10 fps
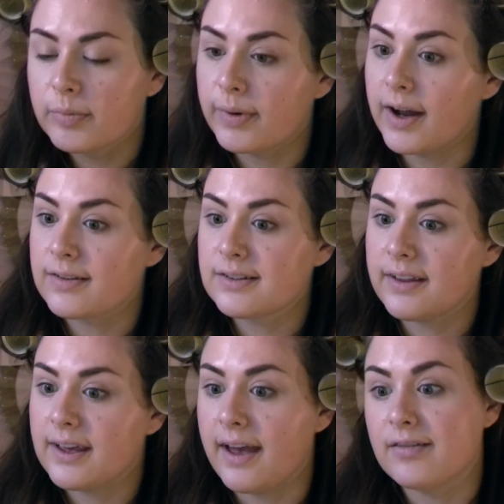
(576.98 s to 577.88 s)
Brows are
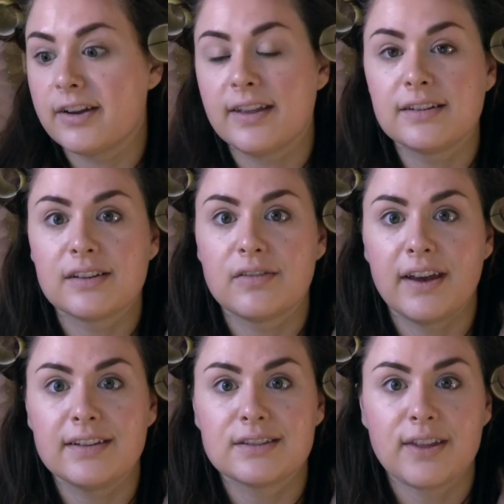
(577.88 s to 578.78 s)
like everything to the
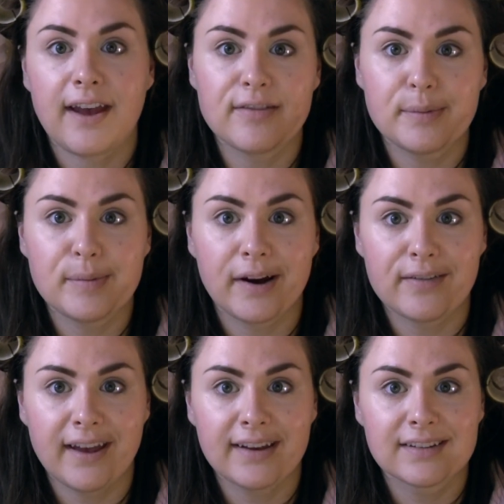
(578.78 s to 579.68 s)
face, so they have to be
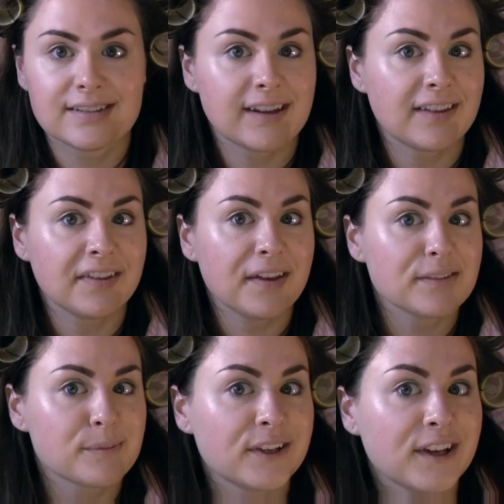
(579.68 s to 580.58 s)
perfect. I think that
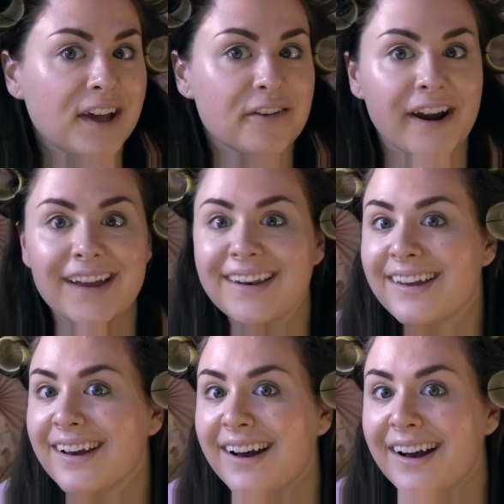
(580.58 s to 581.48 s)
looks pretty good, right?
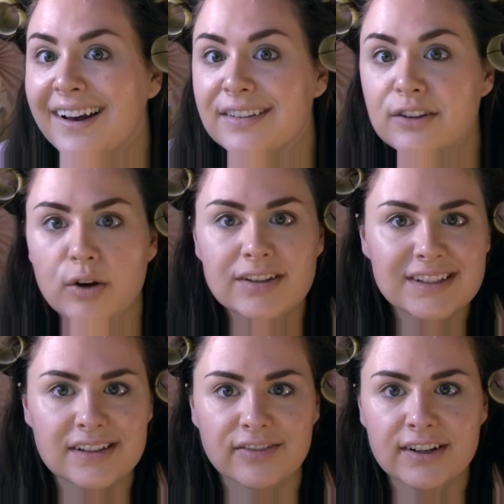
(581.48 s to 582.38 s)
Notice
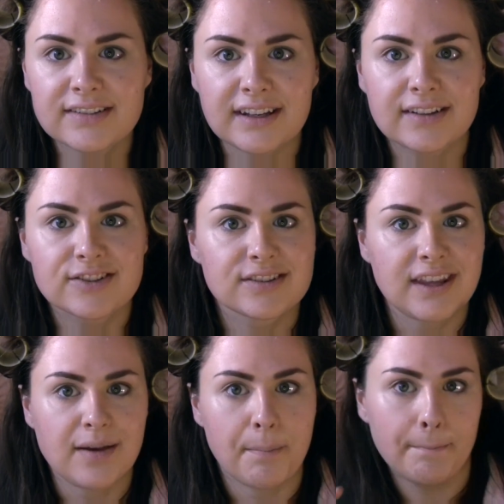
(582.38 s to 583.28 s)
the difference? Like it's
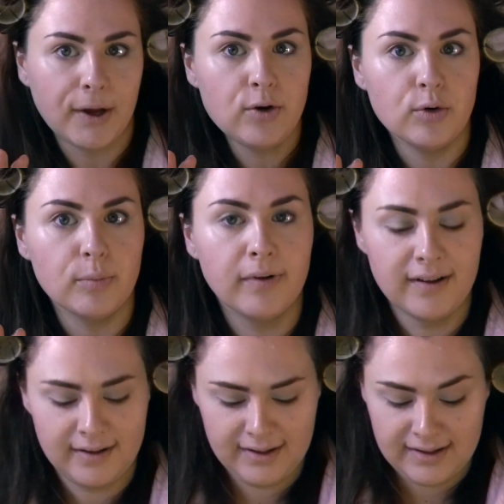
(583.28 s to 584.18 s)
just like boom.
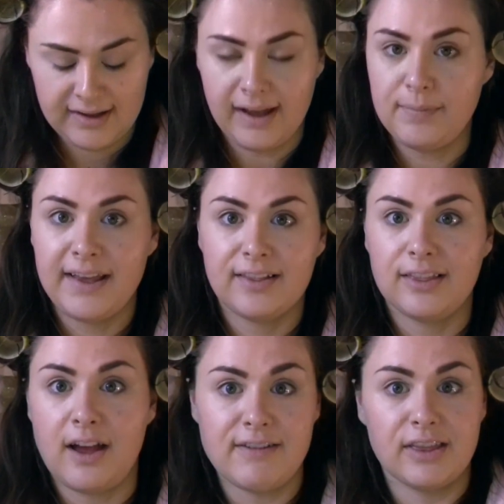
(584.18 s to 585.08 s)
I'm like
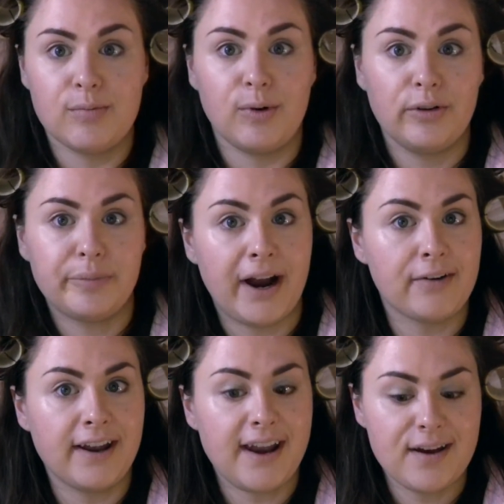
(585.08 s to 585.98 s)
loving the bold
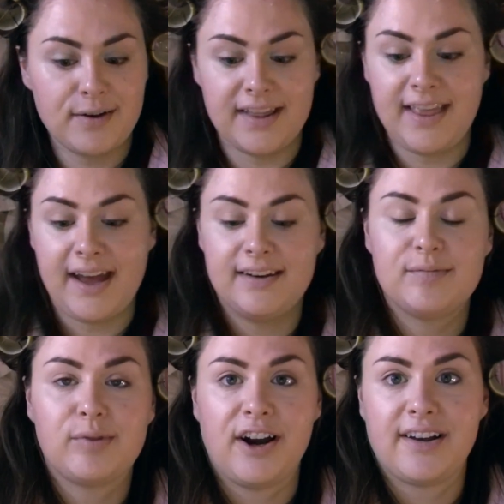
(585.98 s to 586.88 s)
brow right now, and that
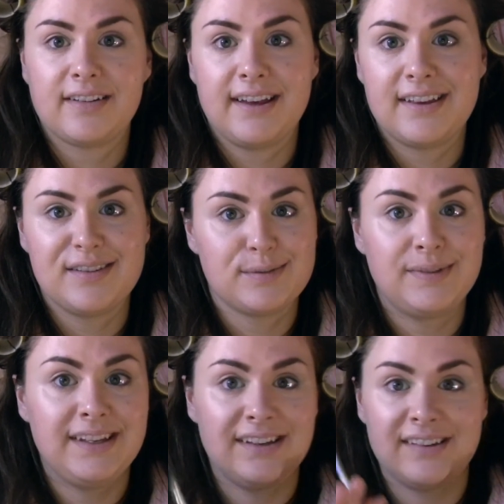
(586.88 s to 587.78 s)
product like gives
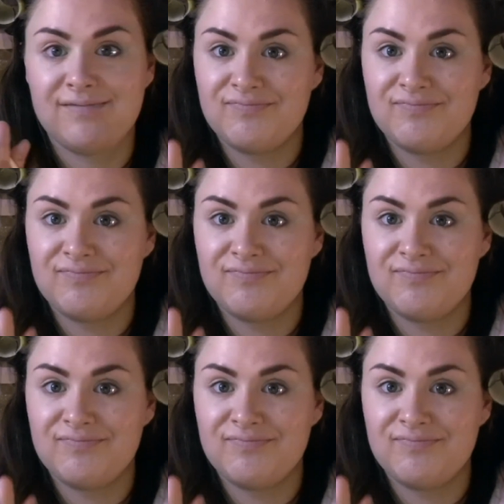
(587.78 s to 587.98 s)
me